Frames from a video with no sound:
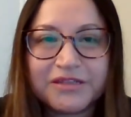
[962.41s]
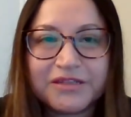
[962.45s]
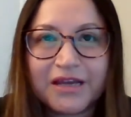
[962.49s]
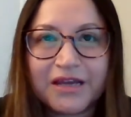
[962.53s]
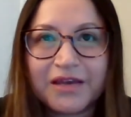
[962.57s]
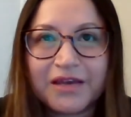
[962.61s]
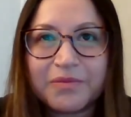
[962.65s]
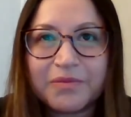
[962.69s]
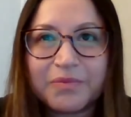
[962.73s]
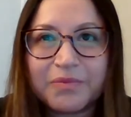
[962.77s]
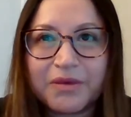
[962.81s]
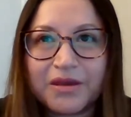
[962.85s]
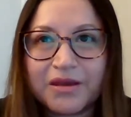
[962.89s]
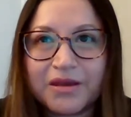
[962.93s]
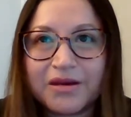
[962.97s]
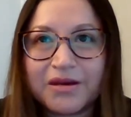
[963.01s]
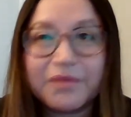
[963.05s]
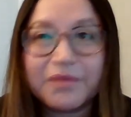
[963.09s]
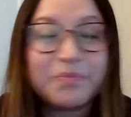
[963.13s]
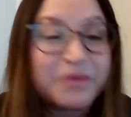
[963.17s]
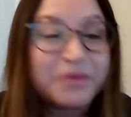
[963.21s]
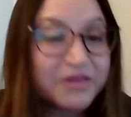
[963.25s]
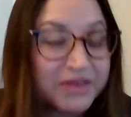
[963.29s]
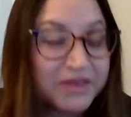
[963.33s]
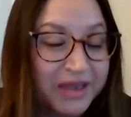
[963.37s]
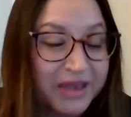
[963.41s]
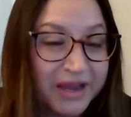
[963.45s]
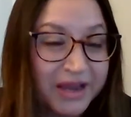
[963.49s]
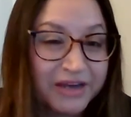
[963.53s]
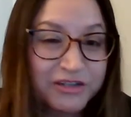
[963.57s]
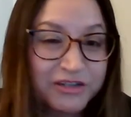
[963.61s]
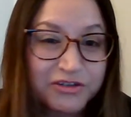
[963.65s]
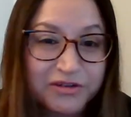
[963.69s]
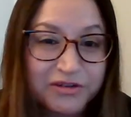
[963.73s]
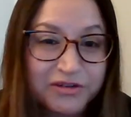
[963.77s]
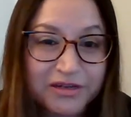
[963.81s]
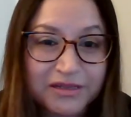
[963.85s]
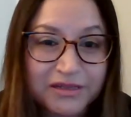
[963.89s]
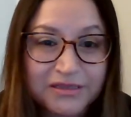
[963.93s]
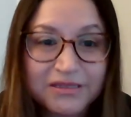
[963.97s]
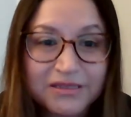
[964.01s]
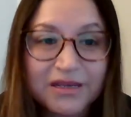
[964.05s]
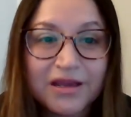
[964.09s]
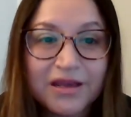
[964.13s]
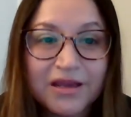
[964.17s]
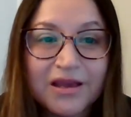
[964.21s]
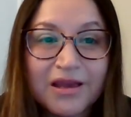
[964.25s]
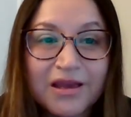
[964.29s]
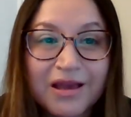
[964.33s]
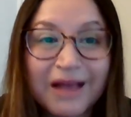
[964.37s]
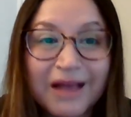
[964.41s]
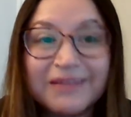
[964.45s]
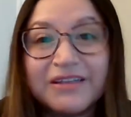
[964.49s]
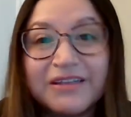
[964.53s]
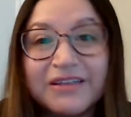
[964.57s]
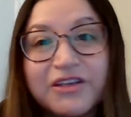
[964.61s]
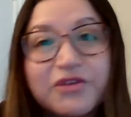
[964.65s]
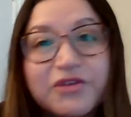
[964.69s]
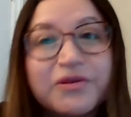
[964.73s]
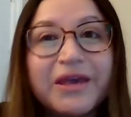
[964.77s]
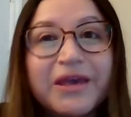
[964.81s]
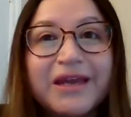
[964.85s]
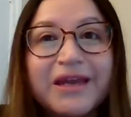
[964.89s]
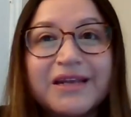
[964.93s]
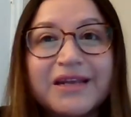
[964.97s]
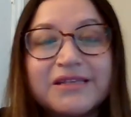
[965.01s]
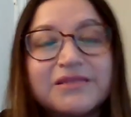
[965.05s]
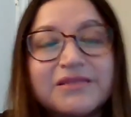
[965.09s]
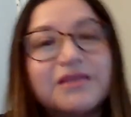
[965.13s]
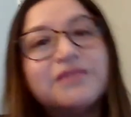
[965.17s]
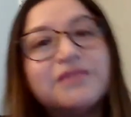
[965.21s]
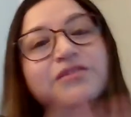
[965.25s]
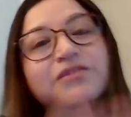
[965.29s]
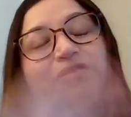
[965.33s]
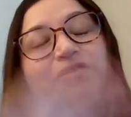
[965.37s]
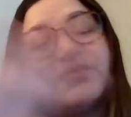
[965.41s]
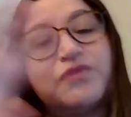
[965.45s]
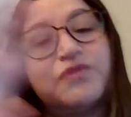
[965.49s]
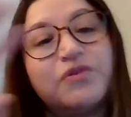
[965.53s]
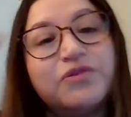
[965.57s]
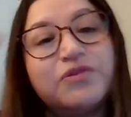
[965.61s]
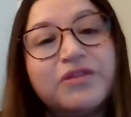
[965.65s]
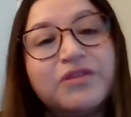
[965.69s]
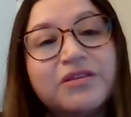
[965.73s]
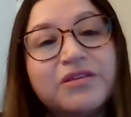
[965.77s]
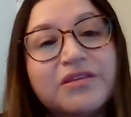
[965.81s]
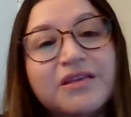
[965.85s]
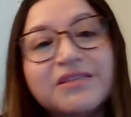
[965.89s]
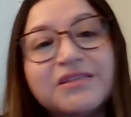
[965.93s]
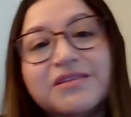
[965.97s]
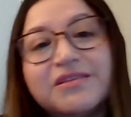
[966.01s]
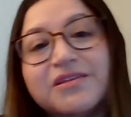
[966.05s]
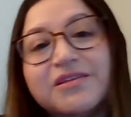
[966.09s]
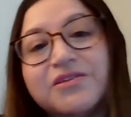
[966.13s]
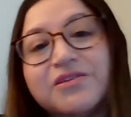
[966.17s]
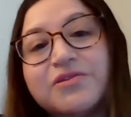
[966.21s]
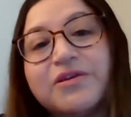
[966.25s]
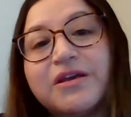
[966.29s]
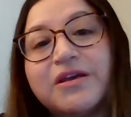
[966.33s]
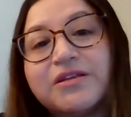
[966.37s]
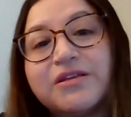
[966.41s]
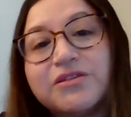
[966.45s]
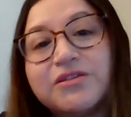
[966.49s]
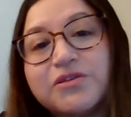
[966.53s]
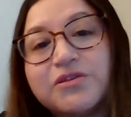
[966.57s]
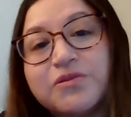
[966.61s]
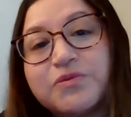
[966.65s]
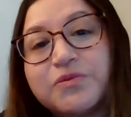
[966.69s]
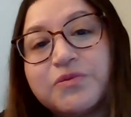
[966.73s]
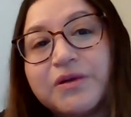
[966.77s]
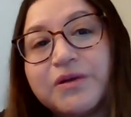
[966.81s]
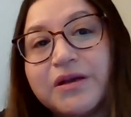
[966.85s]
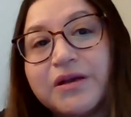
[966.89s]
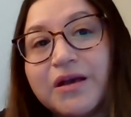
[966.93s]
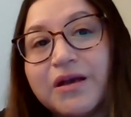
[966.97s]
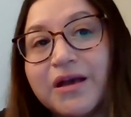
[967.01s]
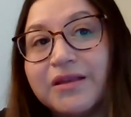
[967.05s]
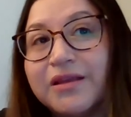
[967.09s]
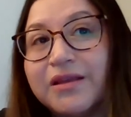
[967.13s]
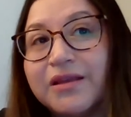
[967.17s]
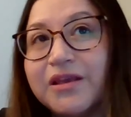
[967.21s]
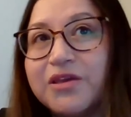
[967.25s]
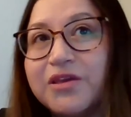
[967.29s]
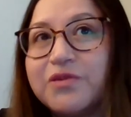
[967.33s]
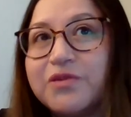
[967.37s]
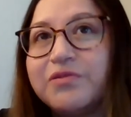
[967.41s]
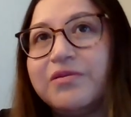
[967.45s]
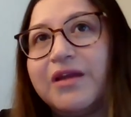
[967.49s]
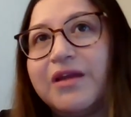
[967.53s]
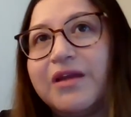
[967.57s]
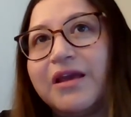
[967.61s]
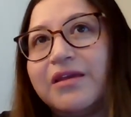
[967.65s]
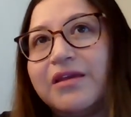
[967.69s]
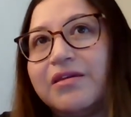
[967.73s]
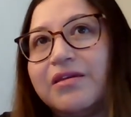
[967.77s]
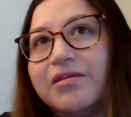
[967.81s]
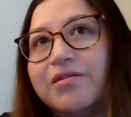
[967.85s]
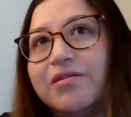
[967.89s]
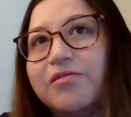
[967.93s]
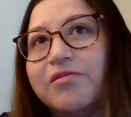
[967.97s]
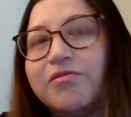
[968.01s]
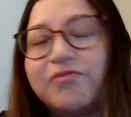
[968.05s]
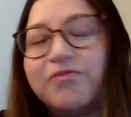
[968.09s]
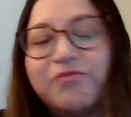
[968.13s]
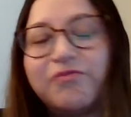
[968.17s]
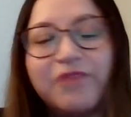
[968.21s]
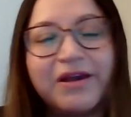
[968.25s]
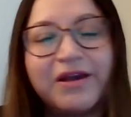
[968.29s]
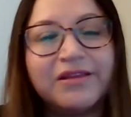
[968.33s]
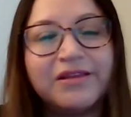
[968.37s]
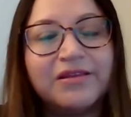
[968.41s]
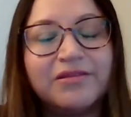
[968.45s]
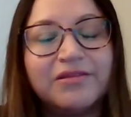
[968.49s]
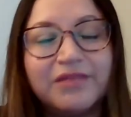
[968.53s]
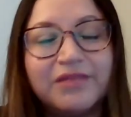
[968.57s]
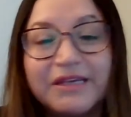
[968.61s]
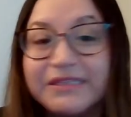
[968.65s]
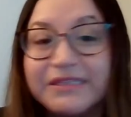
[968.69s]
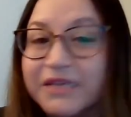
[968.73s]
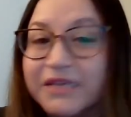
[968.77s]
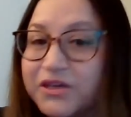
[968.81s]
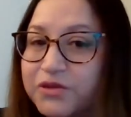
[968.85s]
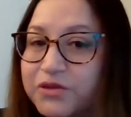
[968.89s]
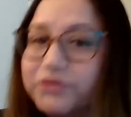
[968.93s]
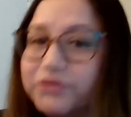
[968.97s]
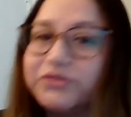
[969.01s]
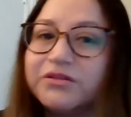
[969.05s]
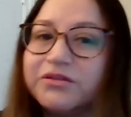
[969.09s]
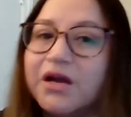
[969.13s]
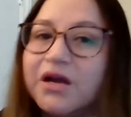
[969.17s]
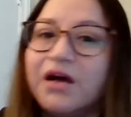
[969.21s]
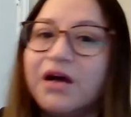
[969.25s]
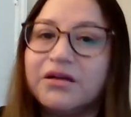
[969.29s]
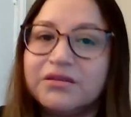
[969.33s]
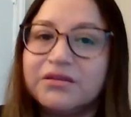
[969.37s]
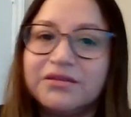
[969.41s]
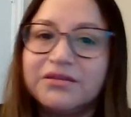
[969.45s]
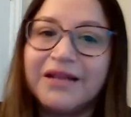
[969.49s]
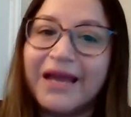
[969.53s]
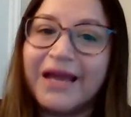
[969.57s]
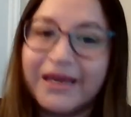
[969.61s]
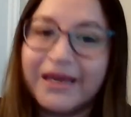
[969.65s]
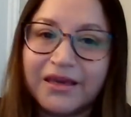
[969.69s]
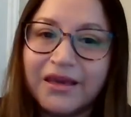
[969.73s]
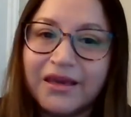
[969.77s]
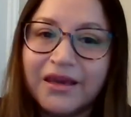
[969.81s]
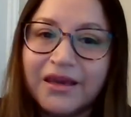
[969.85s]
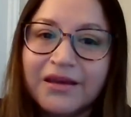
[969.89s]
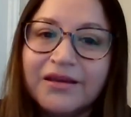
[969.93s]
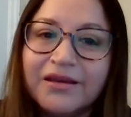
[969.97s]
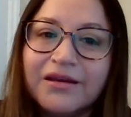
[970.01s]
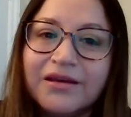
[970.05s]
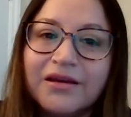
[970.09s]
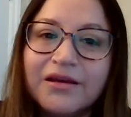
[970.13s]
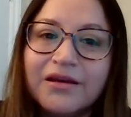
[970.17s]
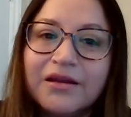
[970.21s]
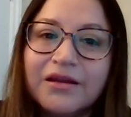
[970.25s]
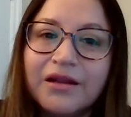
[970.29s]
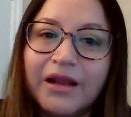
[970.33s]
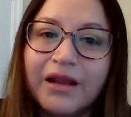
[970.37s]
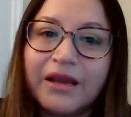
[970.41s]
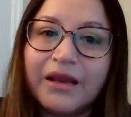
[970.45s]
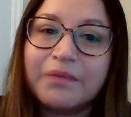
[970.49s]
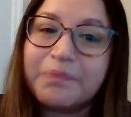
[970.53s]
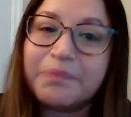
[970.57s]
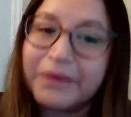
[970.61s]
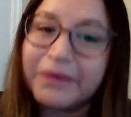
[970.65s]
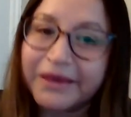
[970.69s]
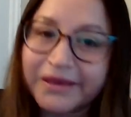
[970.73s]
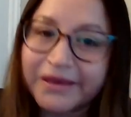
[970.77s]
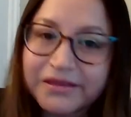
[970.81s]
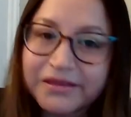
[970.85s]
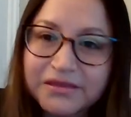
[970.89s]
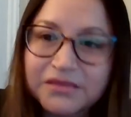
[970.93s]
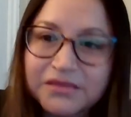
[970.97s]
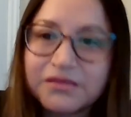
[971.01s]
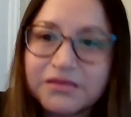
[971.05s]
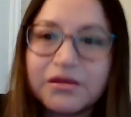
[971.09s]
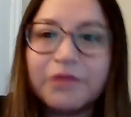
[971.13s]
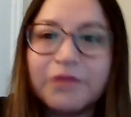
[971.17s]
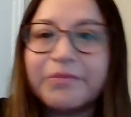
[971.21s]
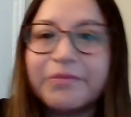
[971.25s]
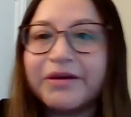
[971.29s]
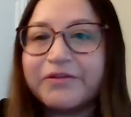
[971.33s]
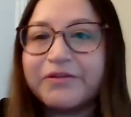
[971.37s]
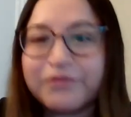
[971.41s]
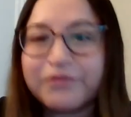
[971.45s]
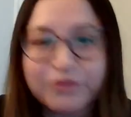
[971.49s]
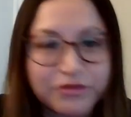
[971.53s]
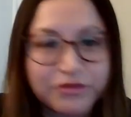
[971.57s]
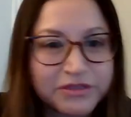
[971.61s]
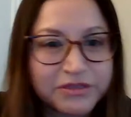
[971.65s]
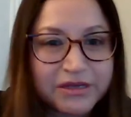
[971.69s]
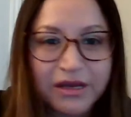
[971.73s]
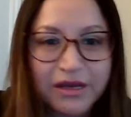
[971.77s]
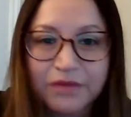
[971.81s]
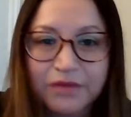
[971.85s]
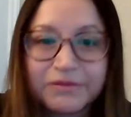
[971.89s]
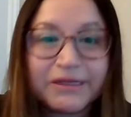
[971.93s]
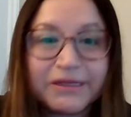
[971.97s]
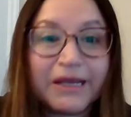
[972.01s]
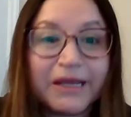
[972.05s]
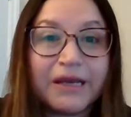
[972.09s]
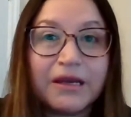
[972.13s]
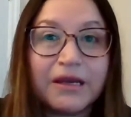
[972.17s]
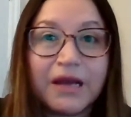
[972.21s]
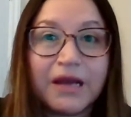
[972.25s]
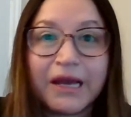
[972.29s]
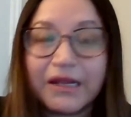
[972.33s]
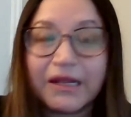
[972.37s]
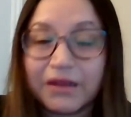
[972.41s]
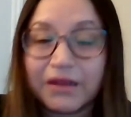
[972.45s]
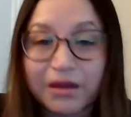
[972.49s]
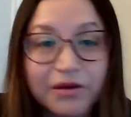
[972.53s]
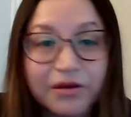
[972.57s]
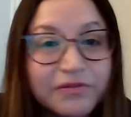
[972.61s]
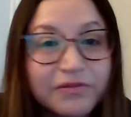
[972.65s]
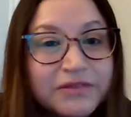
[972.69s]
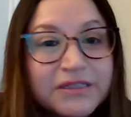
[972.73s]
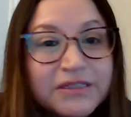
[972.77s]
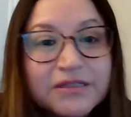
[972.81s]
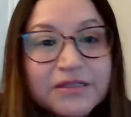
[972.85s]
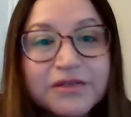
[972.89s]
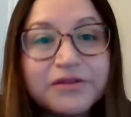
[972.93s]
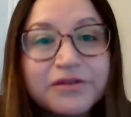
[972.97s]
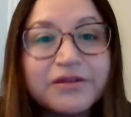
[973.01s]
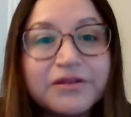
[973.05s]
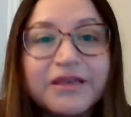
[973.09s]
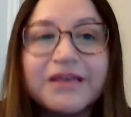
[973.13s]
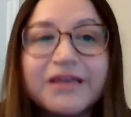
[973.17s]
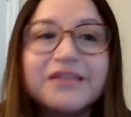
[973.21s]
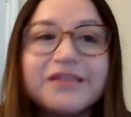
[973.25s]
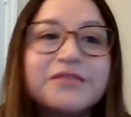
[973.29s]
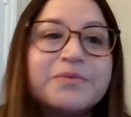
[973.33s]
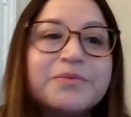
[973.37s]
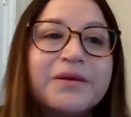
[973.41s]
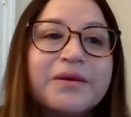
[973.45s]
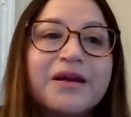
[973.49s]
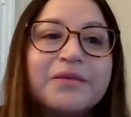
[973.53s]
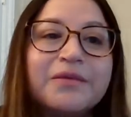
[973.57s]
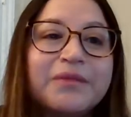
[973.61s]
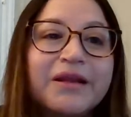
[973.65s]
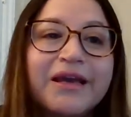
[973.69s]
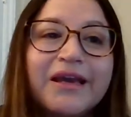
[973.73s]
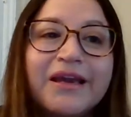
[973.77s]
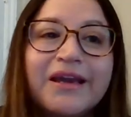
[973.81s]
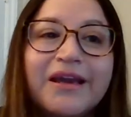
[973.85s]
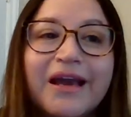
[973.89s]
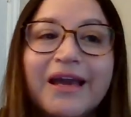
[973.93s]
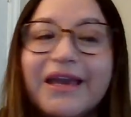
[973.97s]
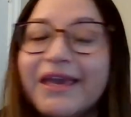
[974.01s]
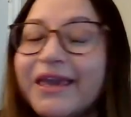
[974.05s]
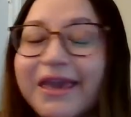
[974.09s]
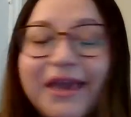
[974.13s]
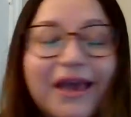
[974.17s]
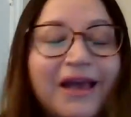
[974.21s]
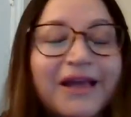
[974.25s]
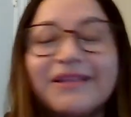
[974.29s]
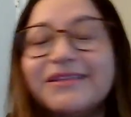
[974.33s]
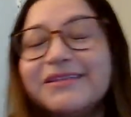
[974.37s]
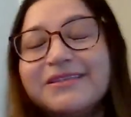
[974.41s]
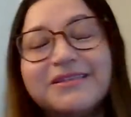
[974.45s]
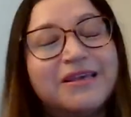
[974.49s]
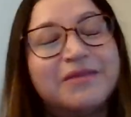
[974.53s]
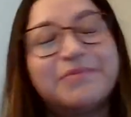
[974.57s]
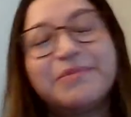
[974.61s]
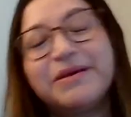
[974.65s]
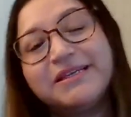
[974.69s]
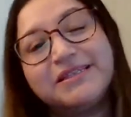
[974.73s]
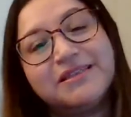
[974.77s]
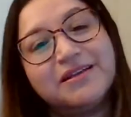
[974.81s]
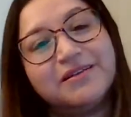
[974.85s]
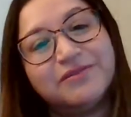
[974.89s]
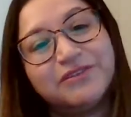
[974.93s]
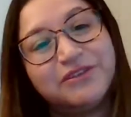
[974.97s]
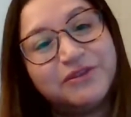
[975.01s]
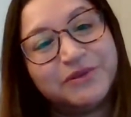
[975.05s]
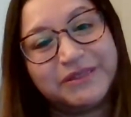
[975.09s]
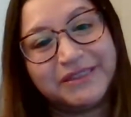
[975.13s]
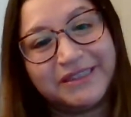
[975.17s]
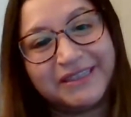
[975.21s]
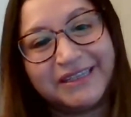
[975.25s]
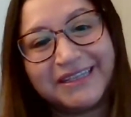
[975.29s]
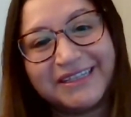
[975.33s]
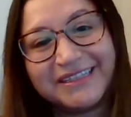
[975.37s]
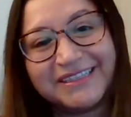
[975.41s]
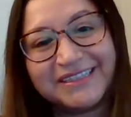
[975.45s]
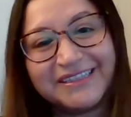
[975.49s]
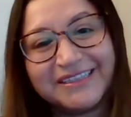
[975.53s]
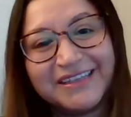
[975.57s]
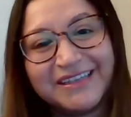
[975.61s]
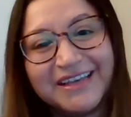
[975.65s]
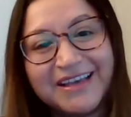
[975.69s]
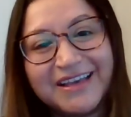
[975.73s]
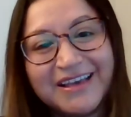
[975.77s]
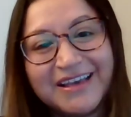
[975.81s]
I've been in pediatrics. And then you get a sense of all the things that you can do. And then you're finding things that you're not liking. Like, peds is not my forte. I was like, I love these little kids, but I'm like, I can't see myself doing this.